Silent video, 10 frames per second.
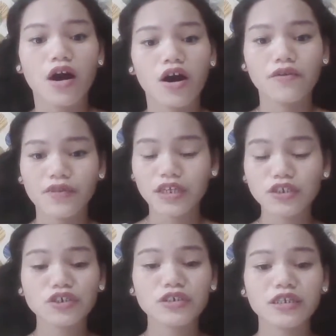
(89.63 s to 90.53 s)
of
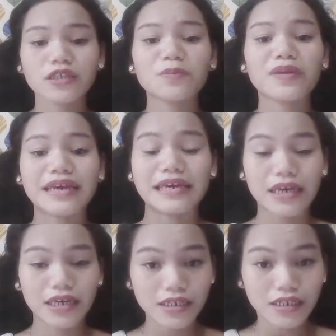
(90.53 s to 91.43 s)
internet play
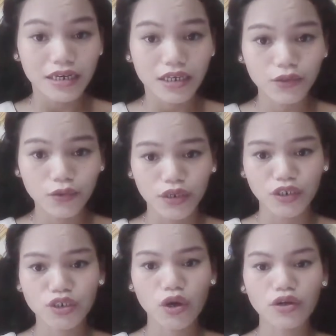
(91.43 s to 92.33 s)
in
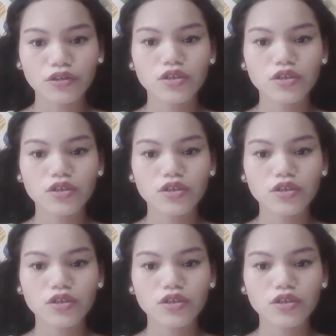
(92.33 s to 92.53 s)
education.